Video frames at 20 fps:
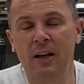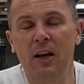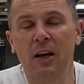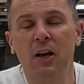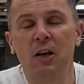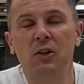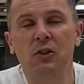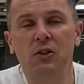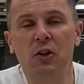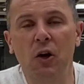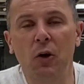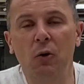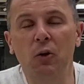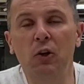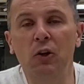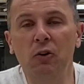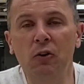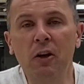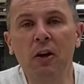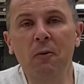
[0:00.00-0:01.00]
So
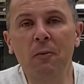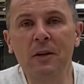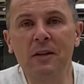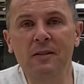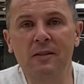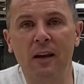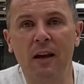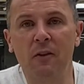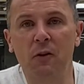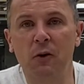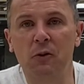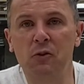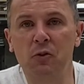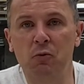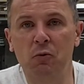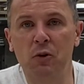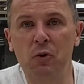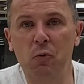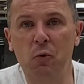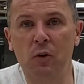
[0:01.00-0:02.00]
you'll hear me say those
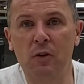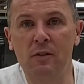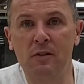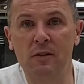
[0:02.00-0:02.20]
three words a